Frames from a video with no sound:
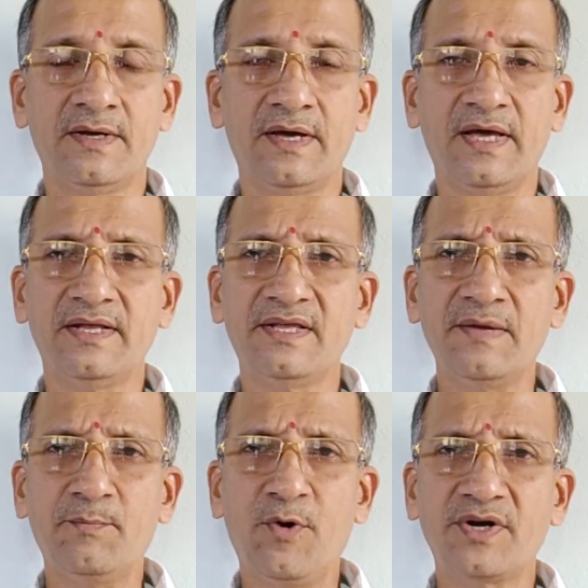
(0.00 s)
Another
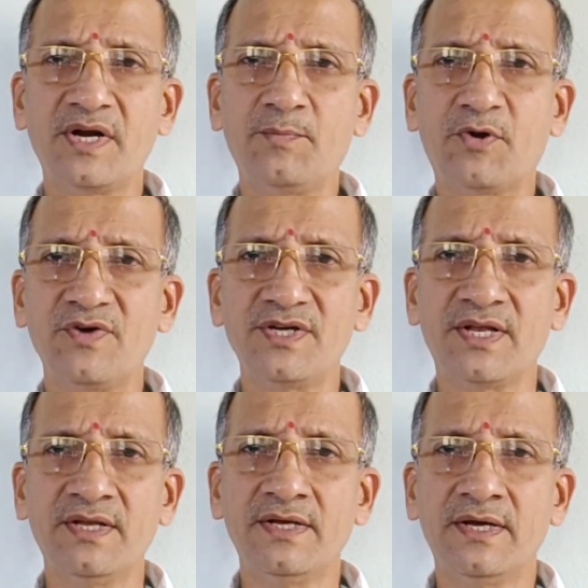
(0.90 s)
important
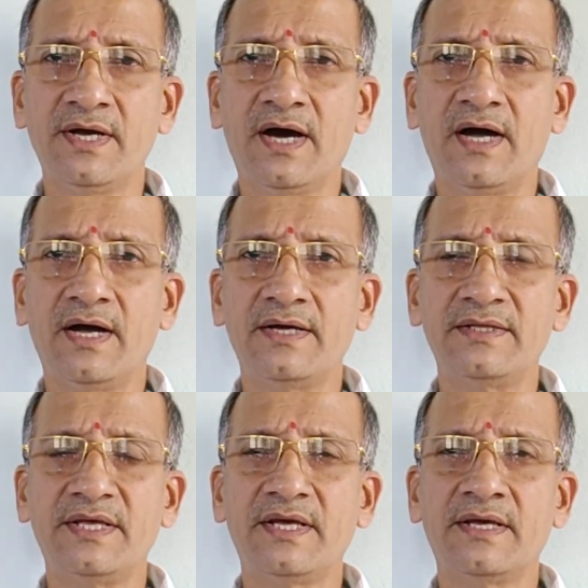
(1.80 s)
provision in
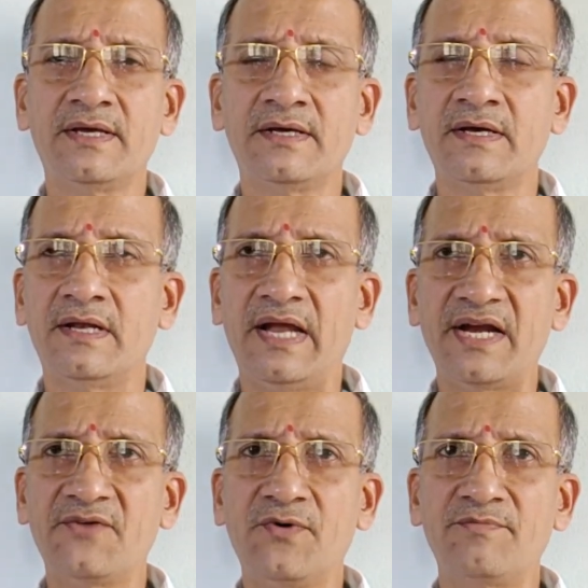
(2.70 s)
the
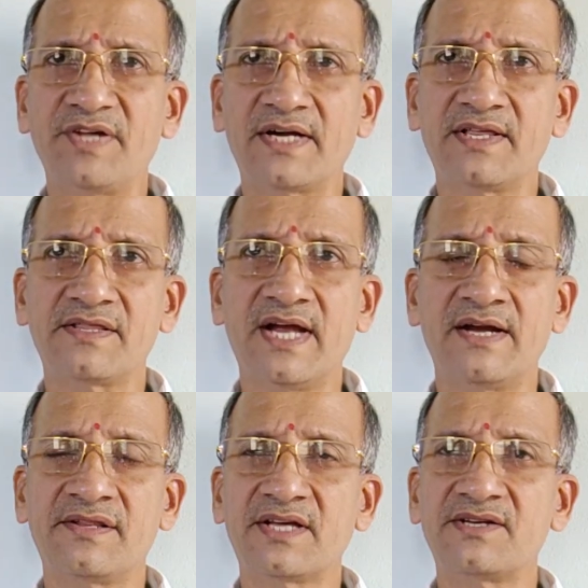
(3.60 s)
Land Reforms Act is
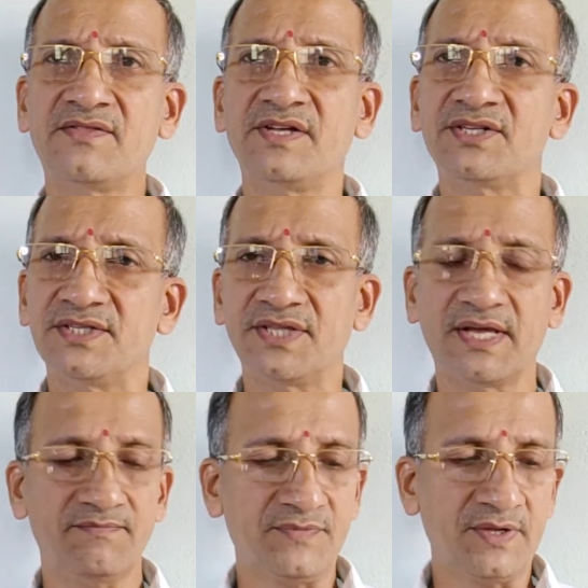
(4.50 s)
that Section
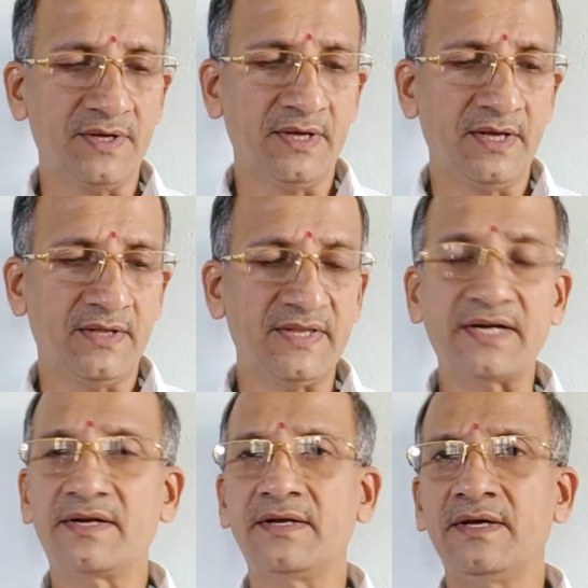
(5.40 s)
63,
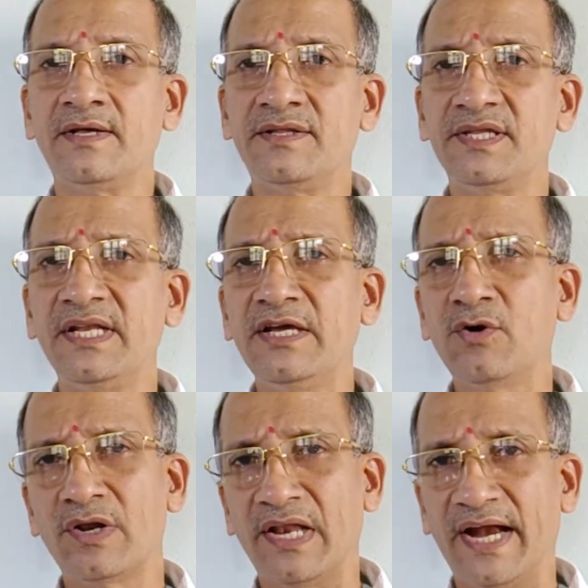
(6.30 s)
that sealing
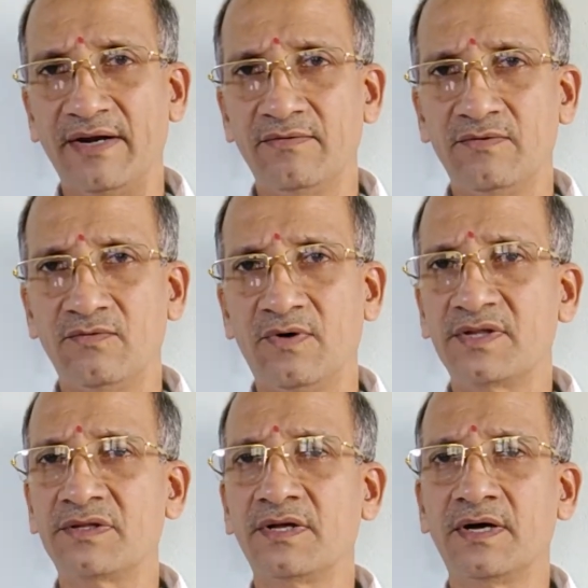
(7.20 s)
on land
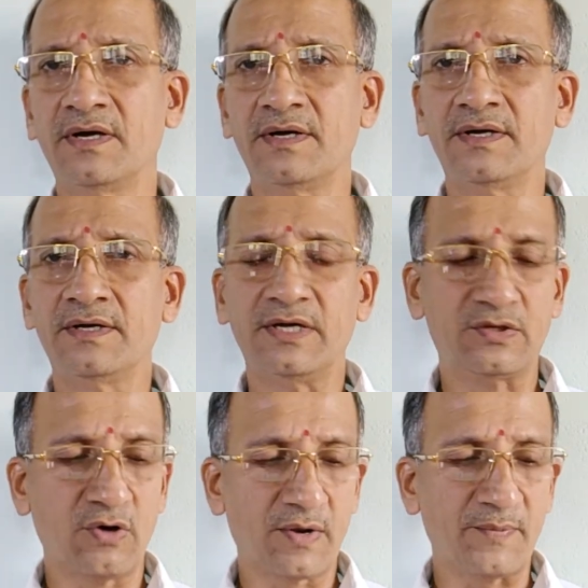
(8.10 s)
was
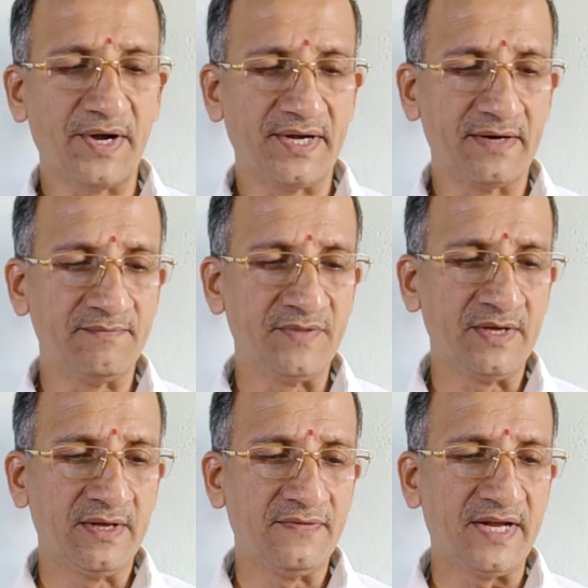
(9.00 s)
incorporated.
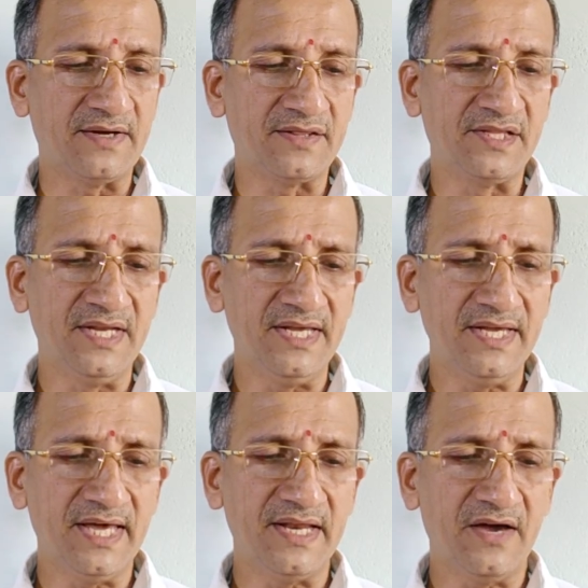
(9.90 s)
That sealing
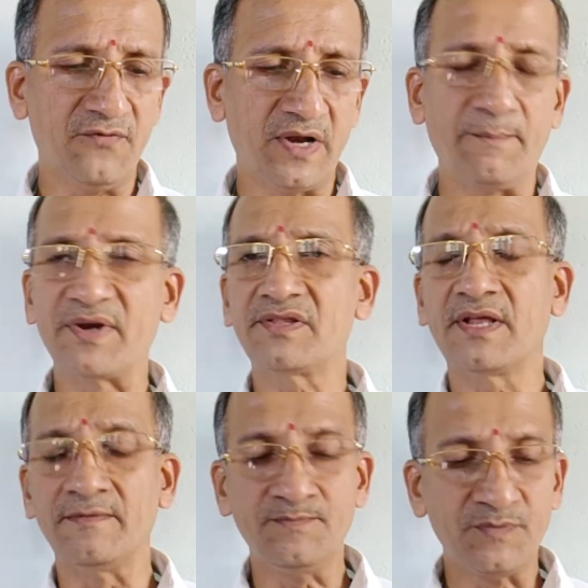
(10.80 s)
area for a
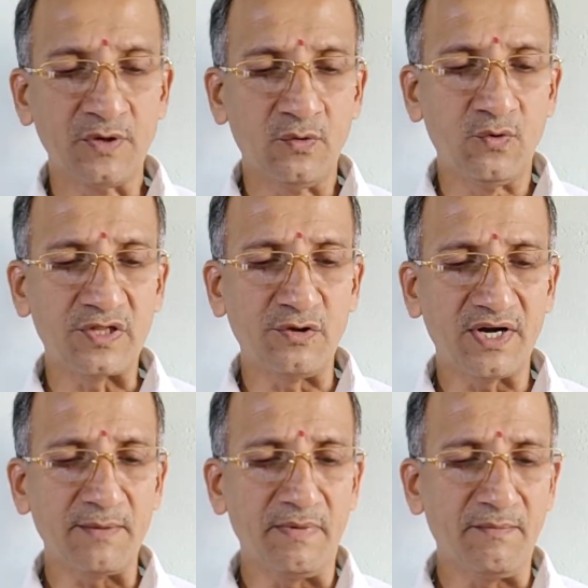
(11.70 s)
person who is
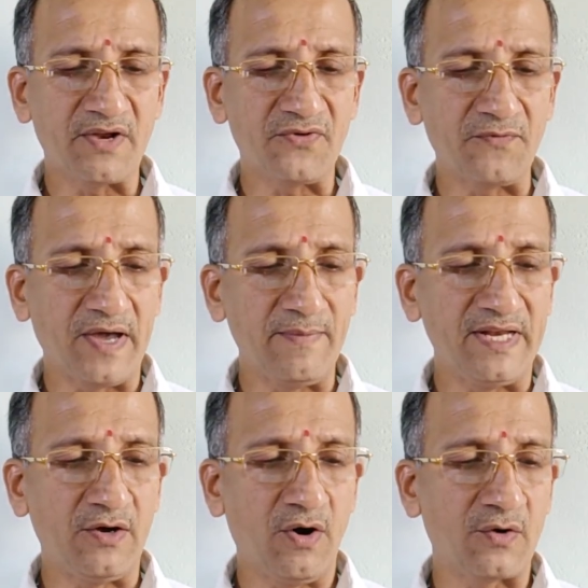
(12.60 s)
not a member of a
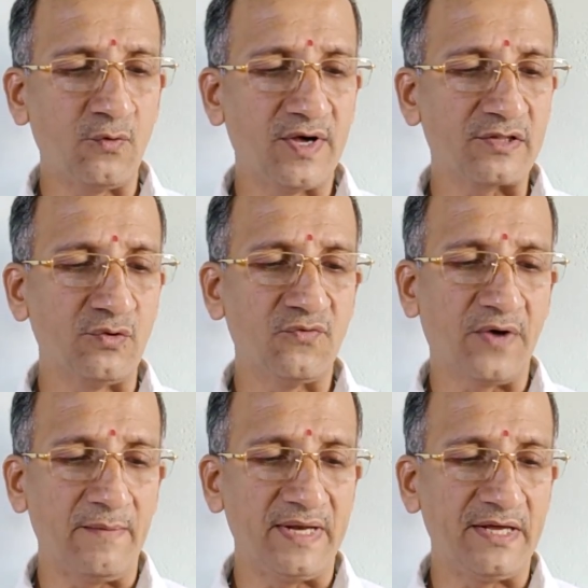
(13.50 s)
family or who has no
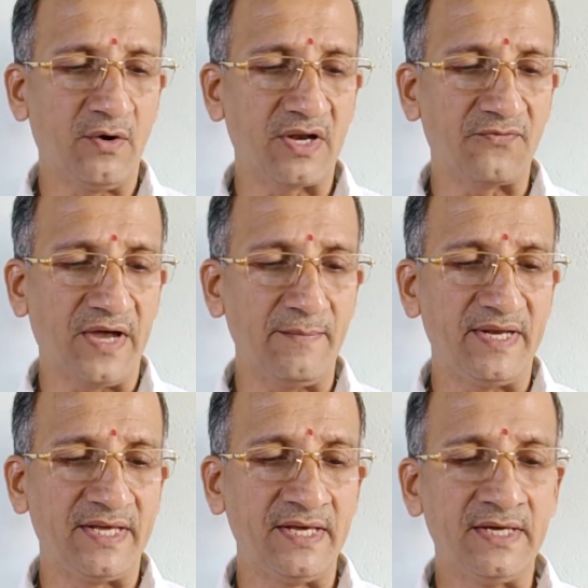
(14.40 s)
family or a
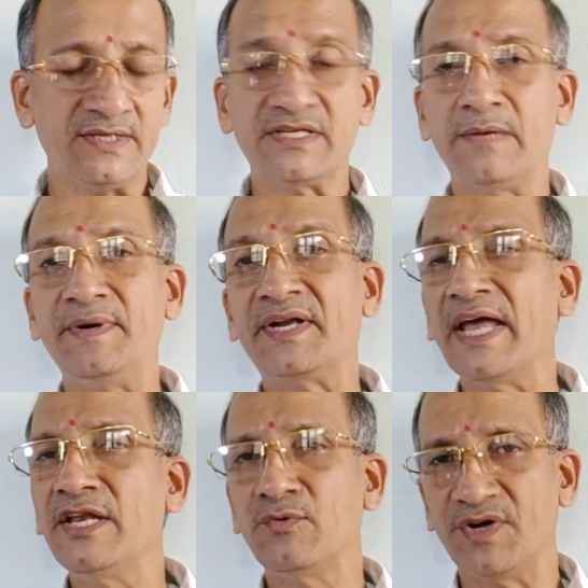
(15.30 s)
family shall be
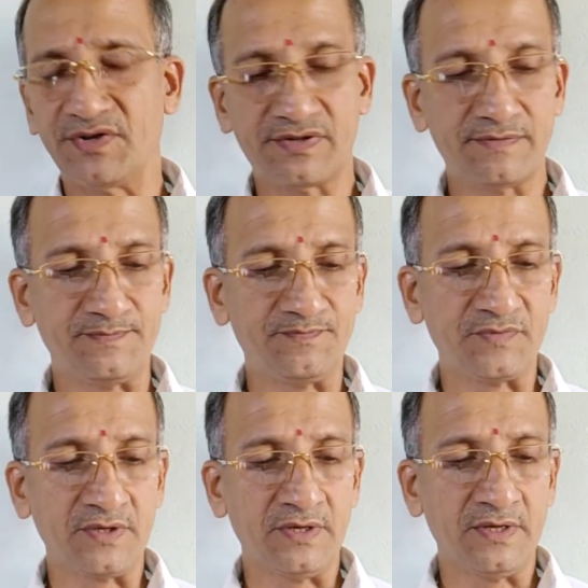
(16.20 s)
10 units.
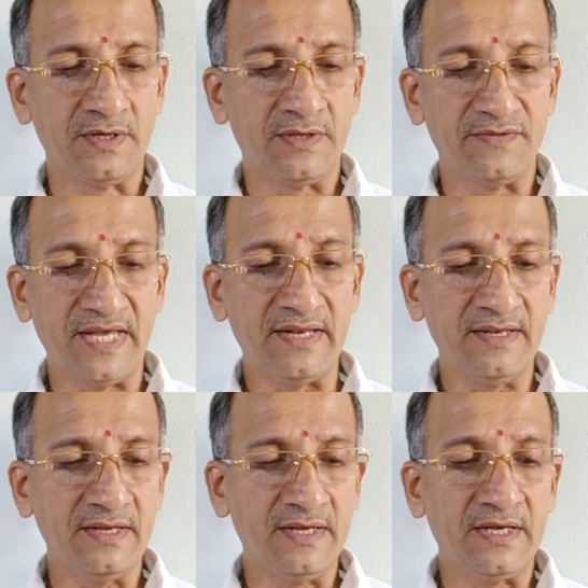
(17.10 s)

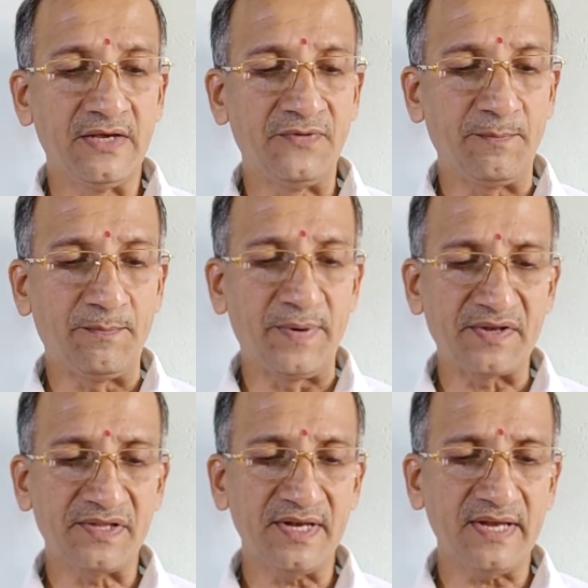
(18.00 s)
Then if a
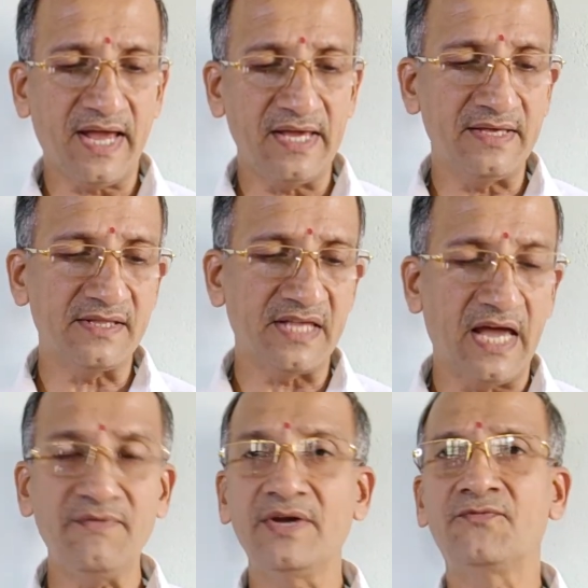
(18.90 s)
person is
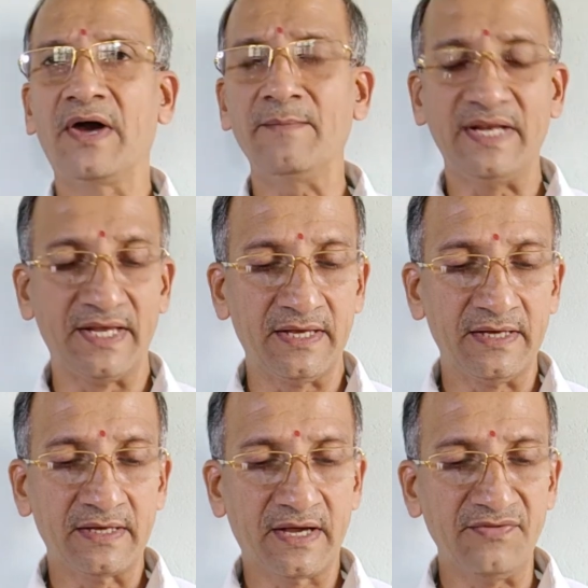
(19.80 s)
having family
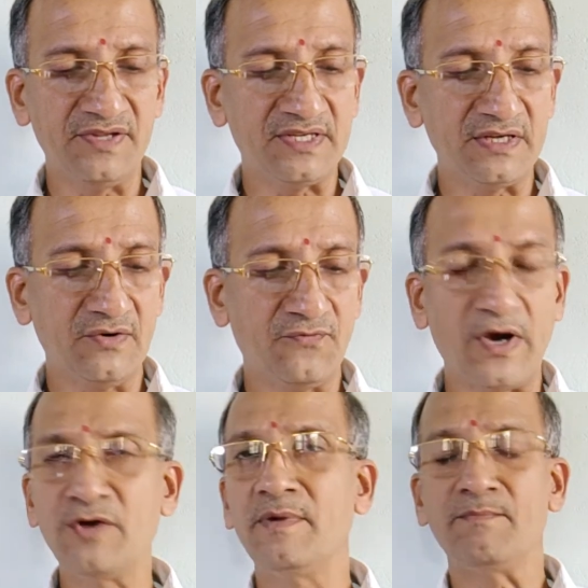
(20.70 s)
consisting of
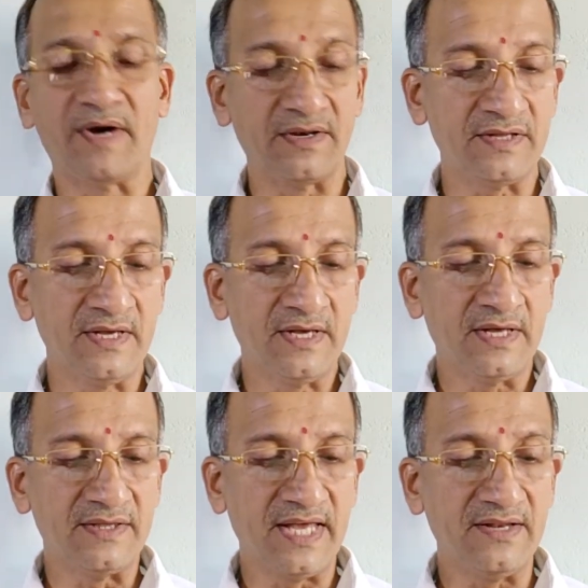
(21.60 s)
5 members,
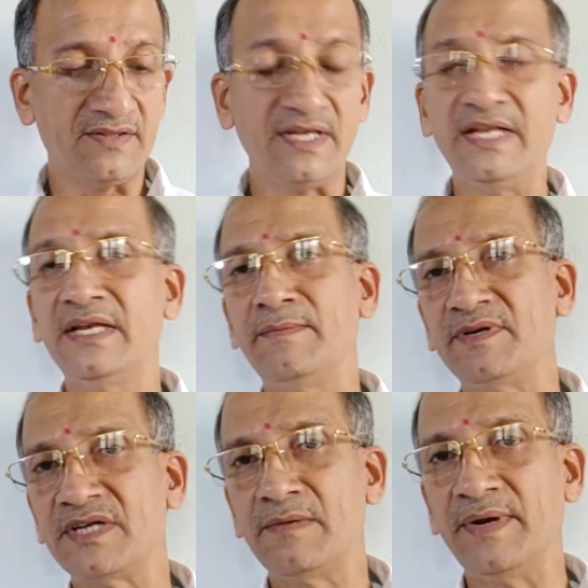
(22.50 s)
then sealing
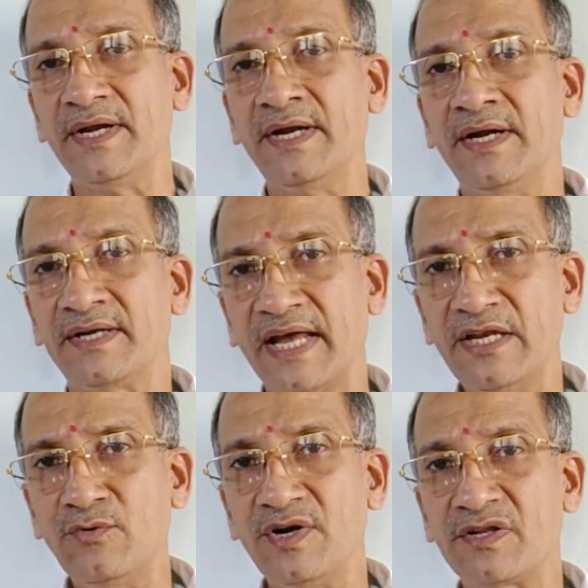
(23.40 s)
limit shall be
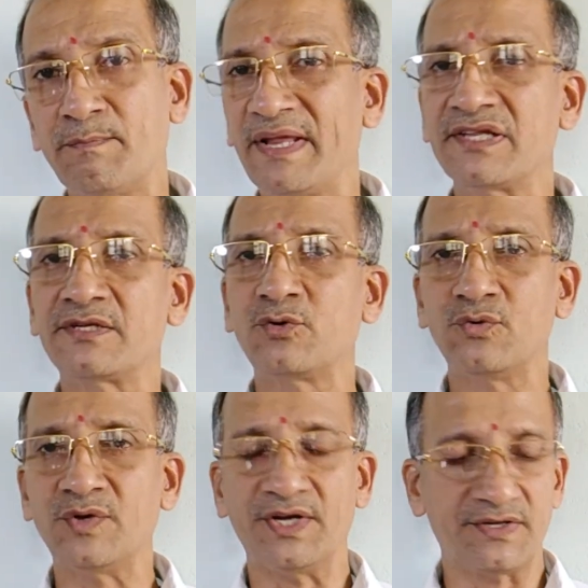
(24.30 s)
10 units plus 2
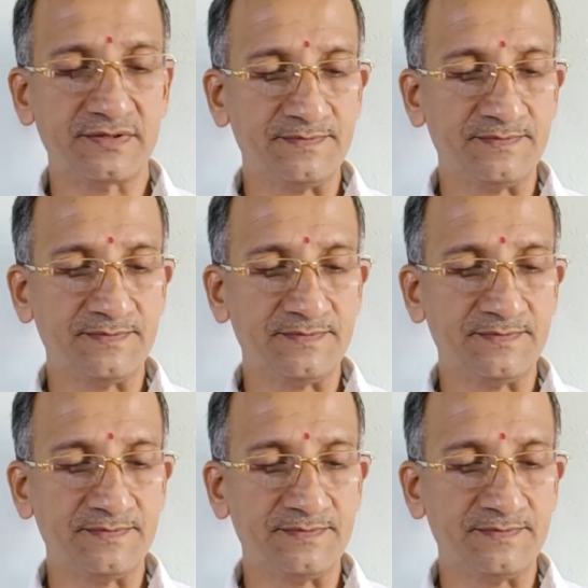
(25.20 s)
units.